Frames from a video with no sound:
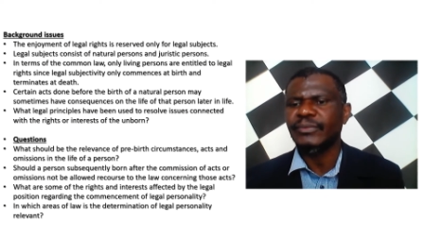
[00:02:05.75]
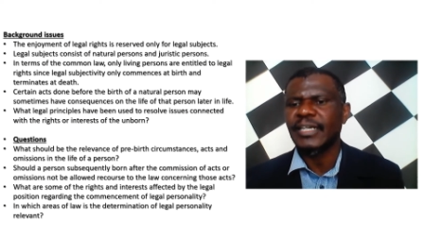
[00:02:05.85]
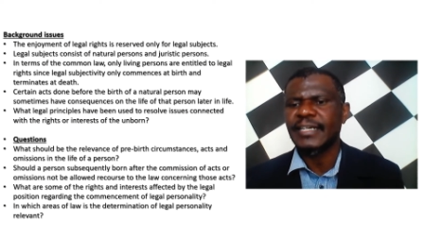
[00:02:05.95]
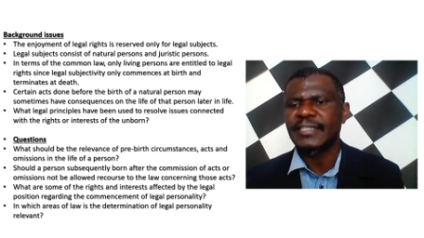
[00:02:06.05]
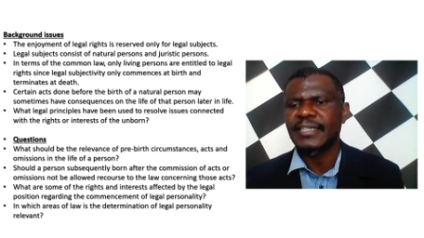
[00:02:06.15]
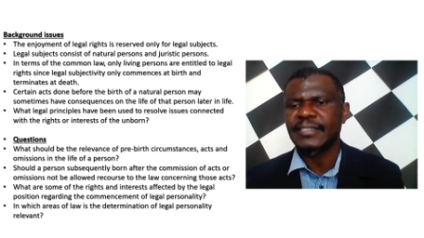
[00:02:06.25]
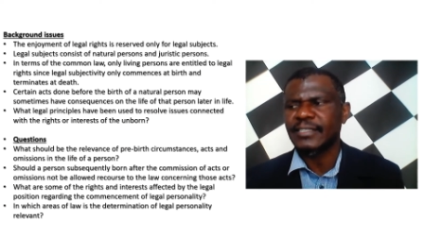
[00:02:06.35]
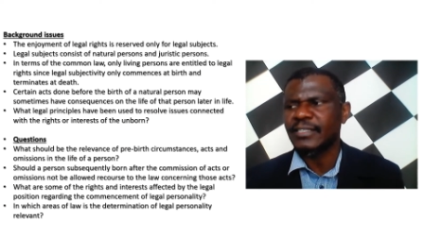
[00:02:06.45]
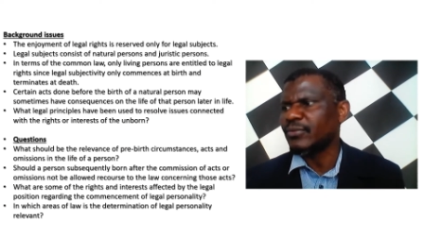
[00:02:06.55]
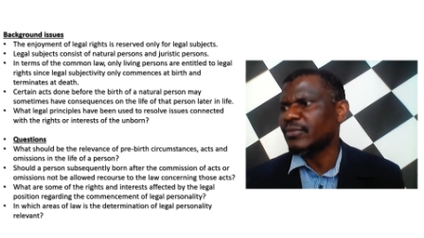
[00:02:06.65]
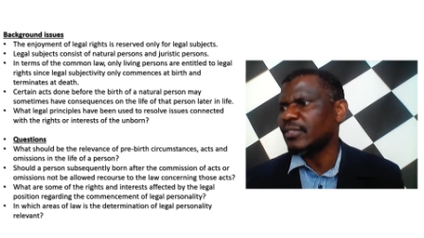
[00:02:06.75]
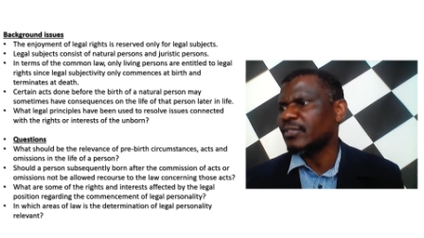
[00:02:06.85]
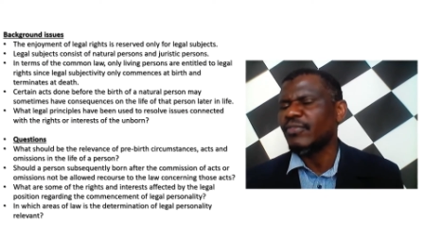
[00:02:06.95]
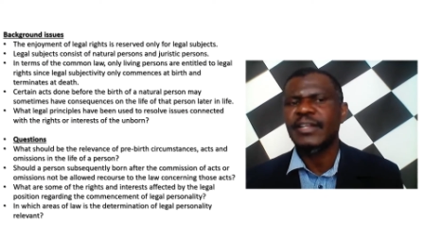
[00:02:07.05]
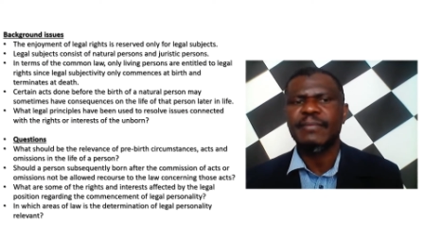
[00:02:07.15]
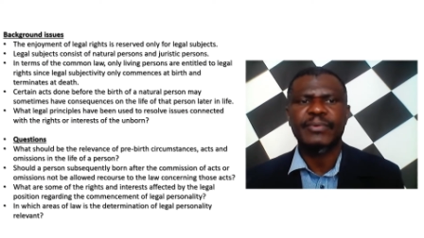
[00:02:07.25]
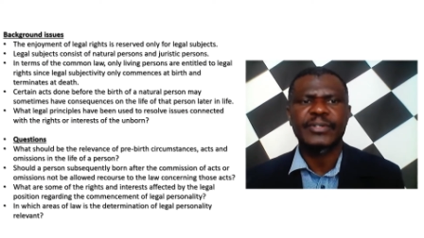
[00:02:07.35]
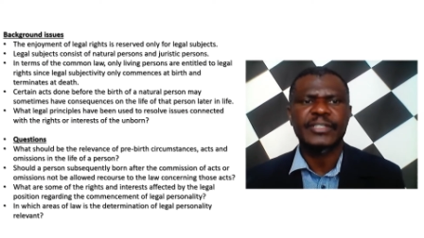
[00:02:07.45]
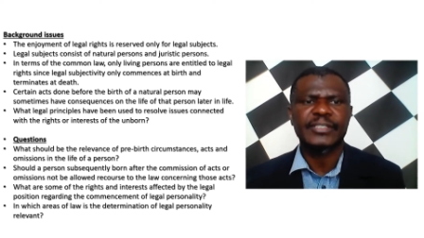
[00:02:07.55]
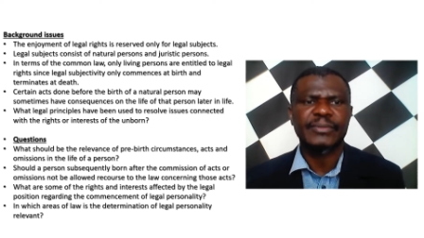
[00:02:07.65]
We ask ourselves these very
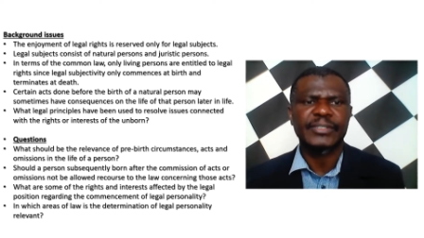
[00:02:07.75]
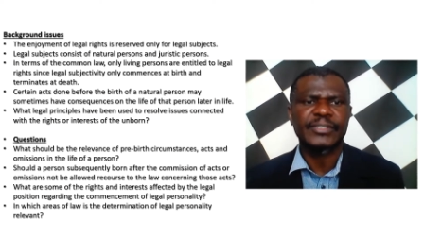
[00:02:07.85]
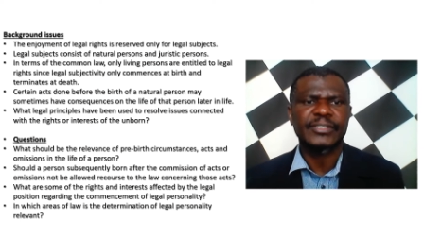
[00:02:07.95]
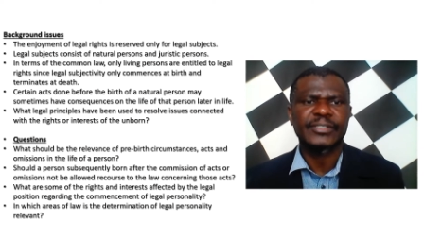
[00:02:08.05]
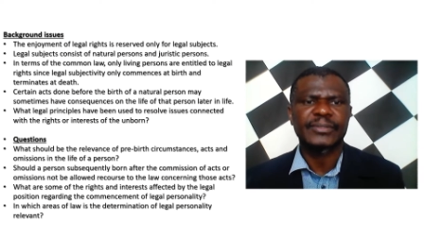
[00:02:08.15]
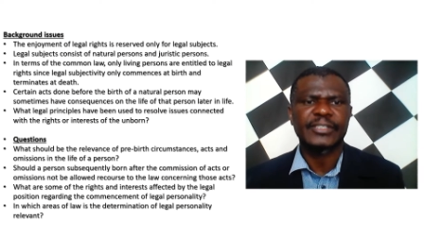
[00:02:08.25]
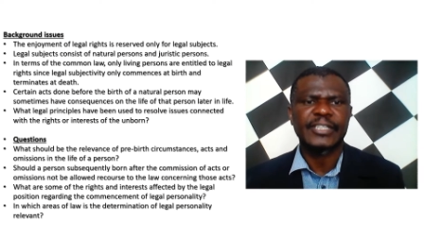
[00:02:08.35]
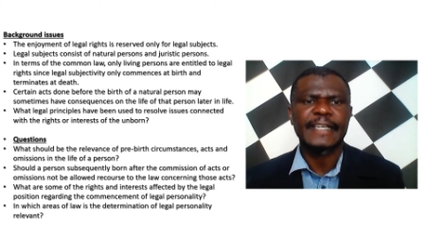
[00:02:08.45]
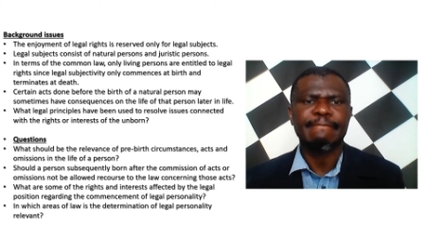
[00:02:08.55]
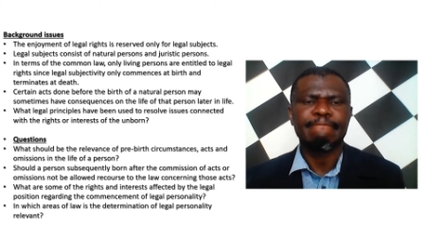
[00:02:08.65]
important questions to say,